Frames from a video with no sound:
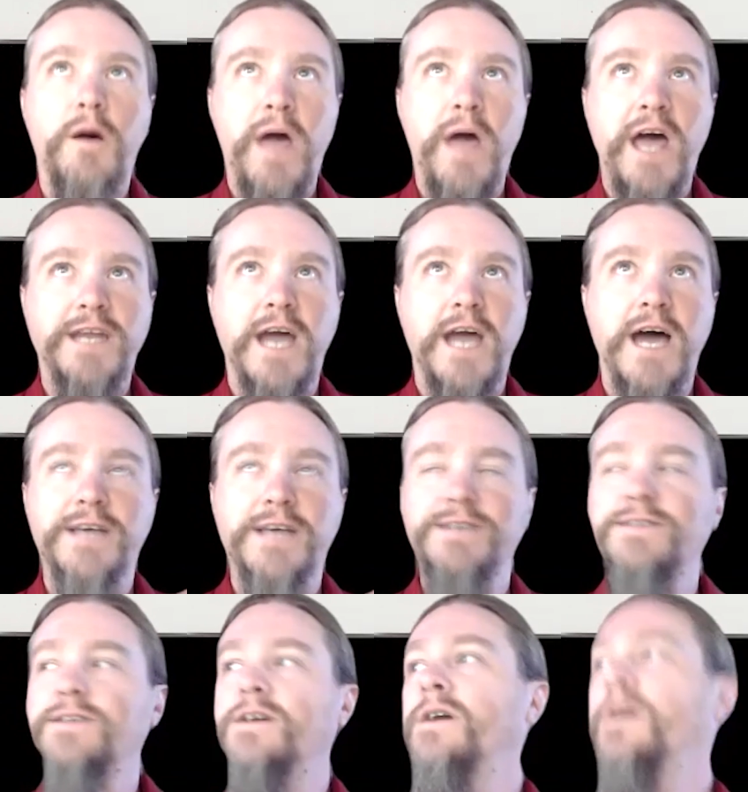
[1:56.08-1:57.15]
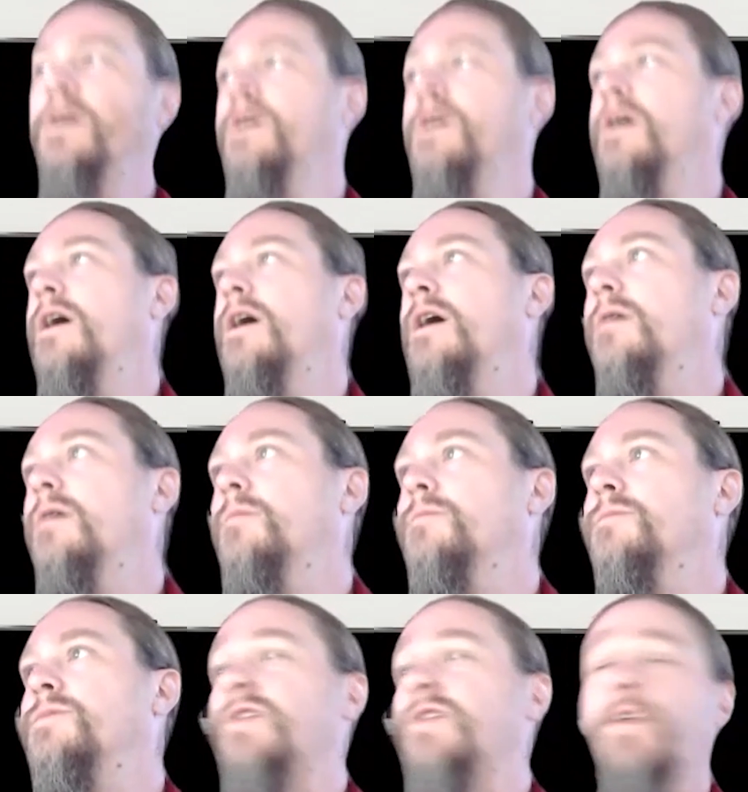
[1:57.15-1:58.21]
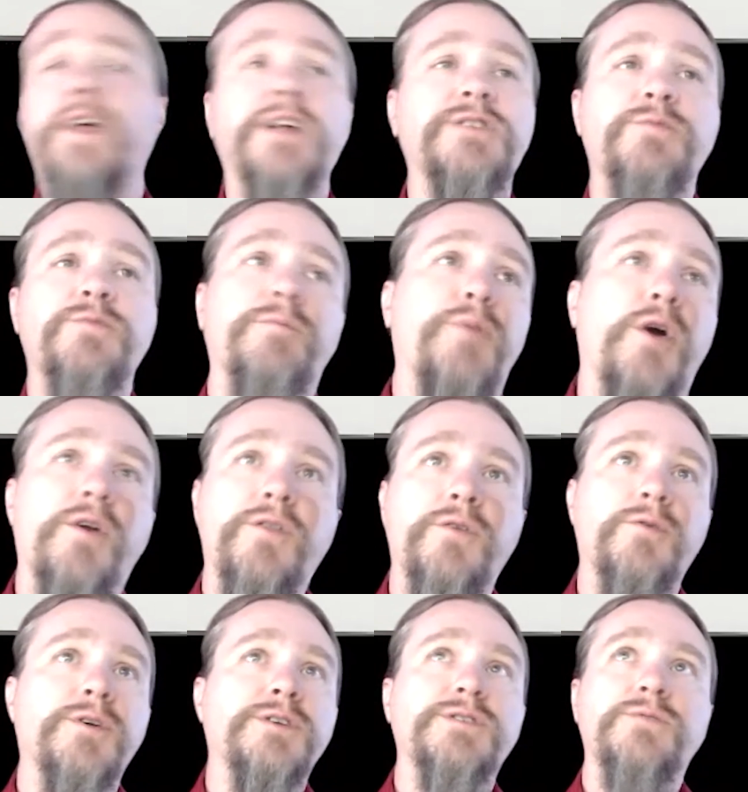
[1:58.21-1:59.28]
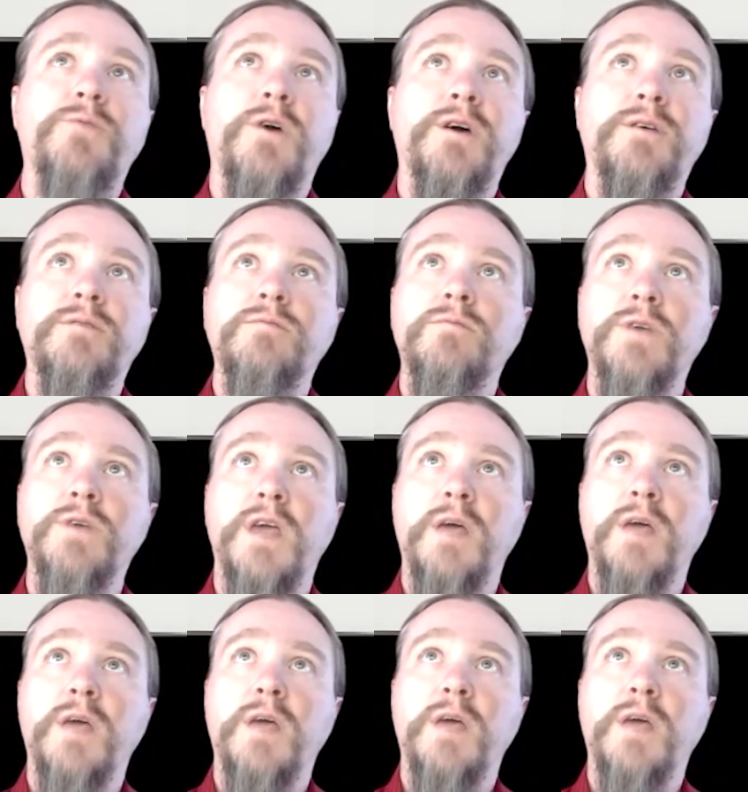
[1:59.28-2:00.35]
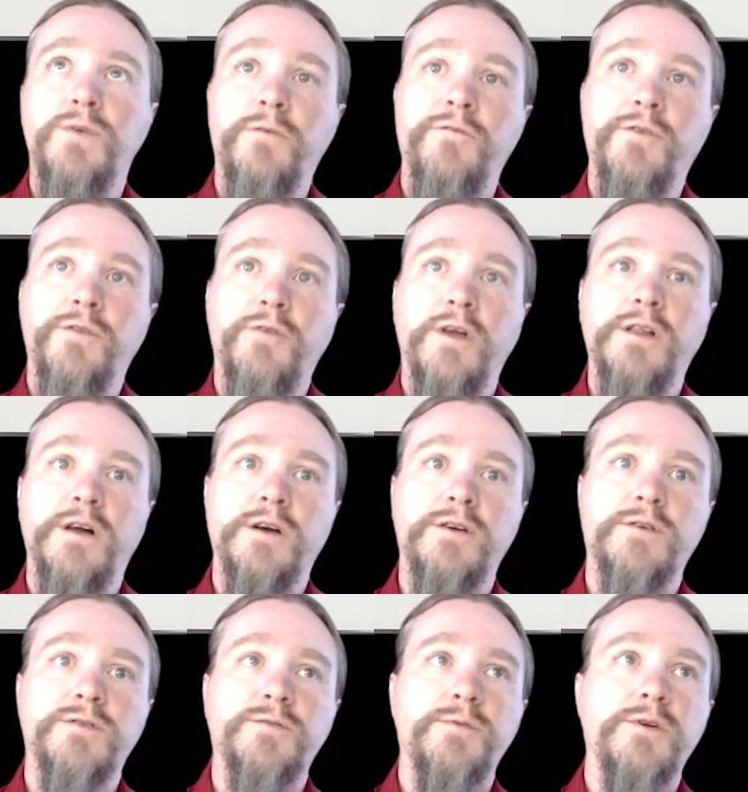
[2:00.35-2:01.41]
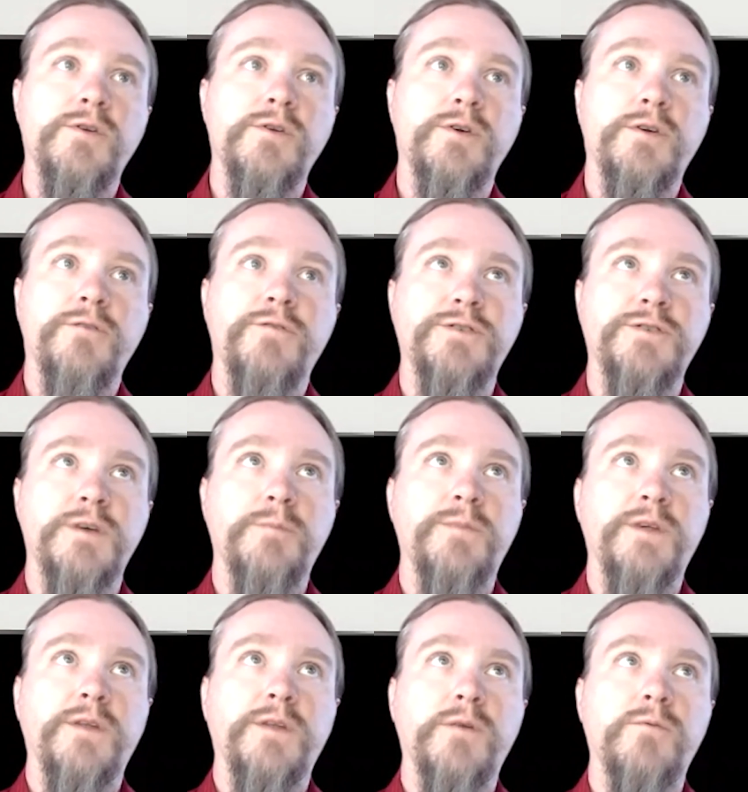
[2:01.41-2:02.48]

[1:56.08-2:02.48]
bad guys. So that's part of the reason why we came through the door for ThreatLocker. Is we were looking for something that